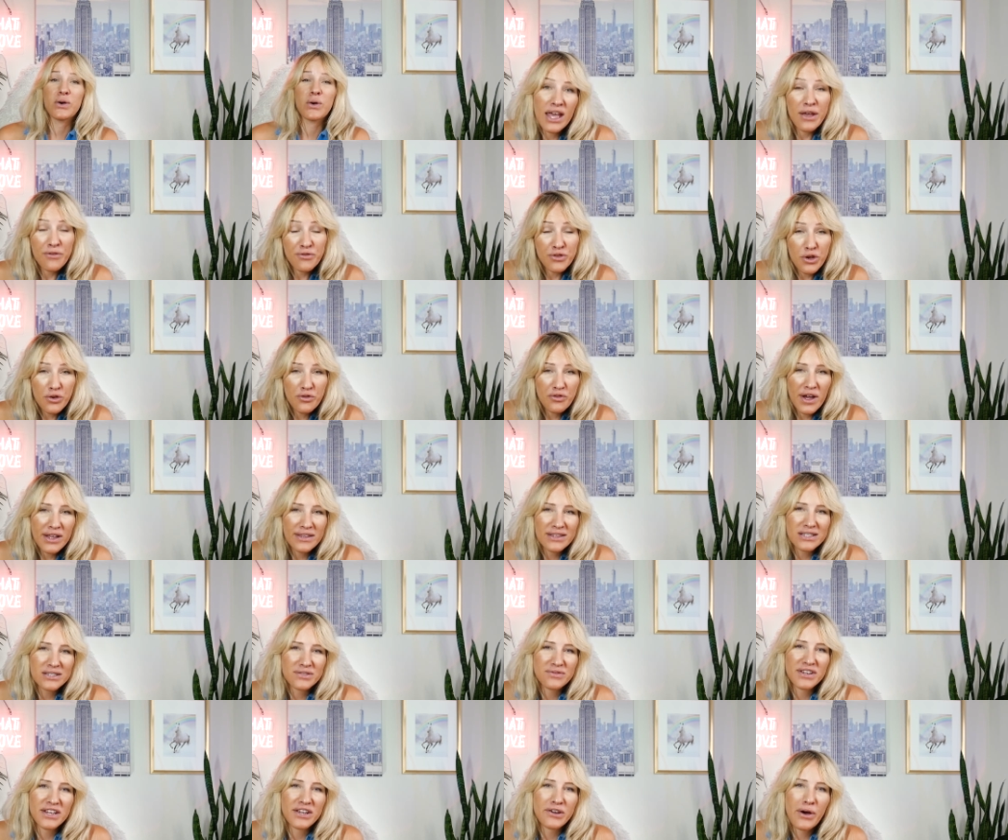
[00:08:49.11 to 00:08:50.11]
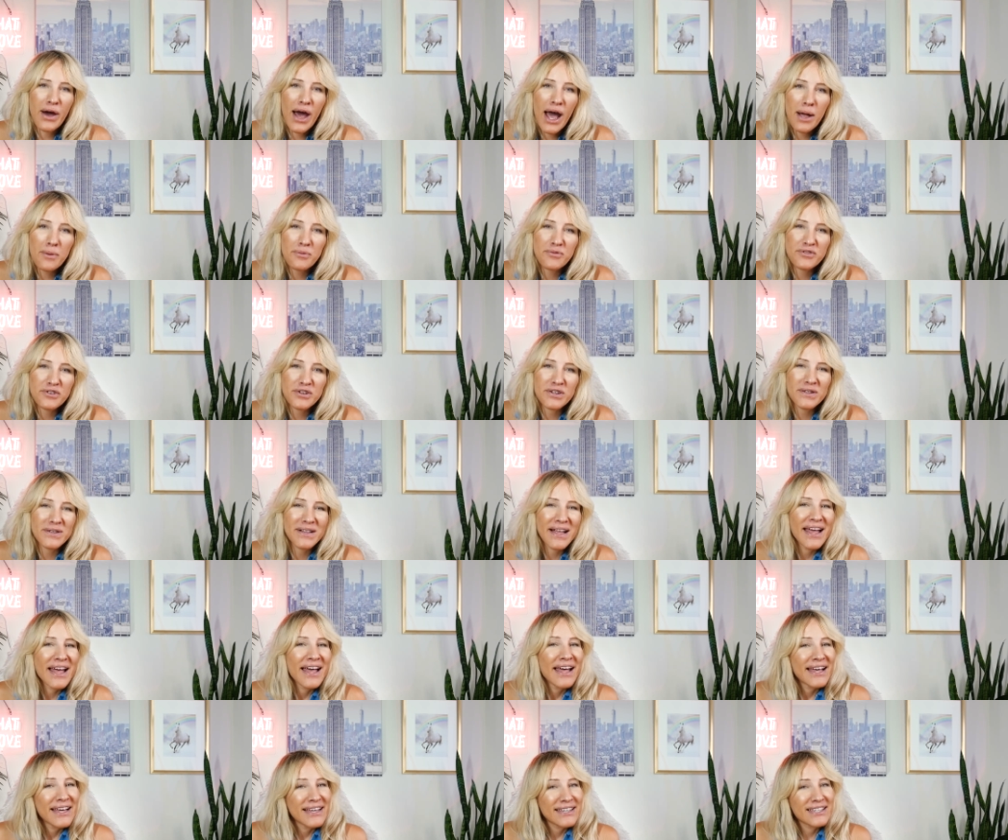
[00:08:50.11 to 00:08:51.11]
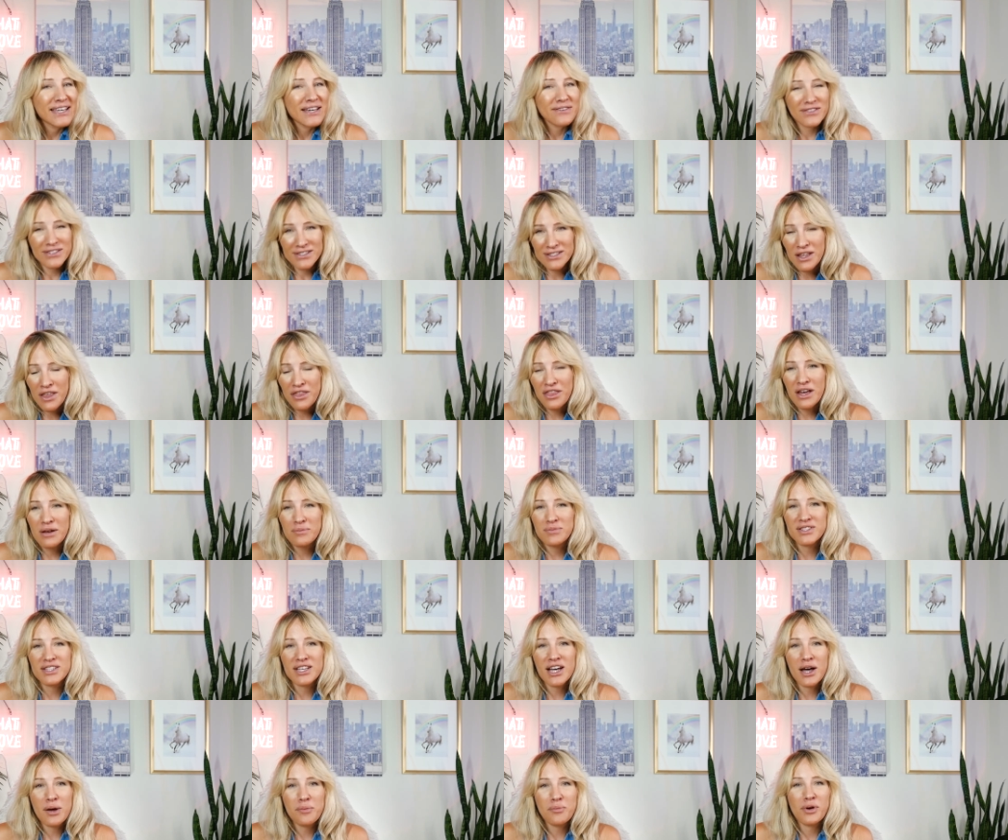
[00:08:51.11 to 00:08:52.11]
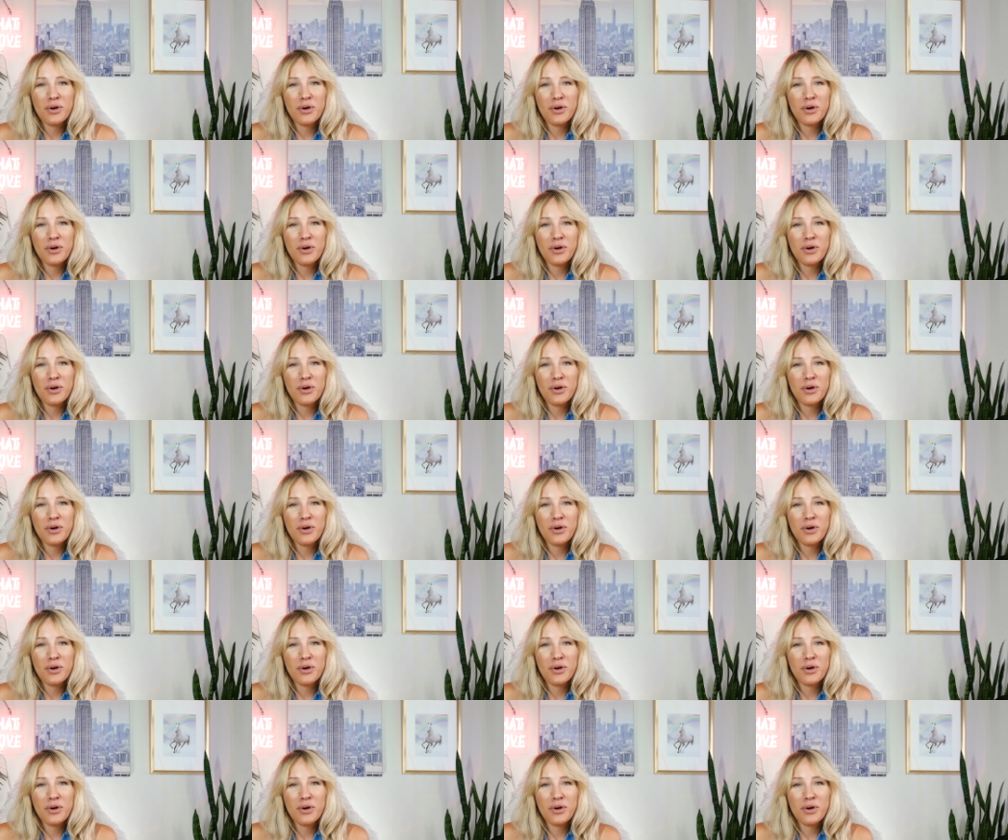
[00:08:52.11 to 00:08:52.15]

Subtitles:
If you found this video helpful, give us a thumbs up.